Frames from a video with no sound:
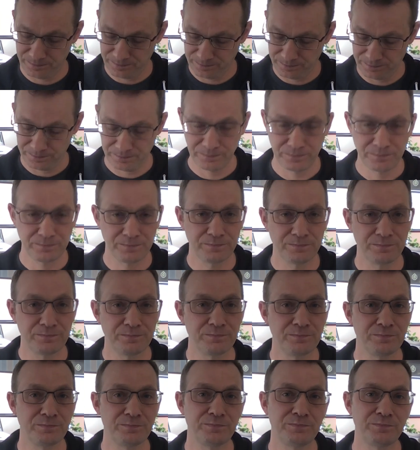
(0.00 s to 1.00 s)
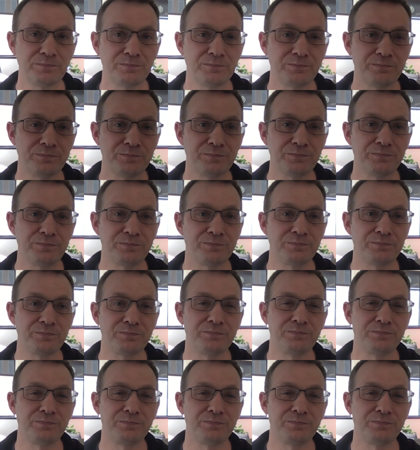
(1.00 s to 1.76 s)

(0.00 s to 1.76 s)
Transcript: Nothing is said.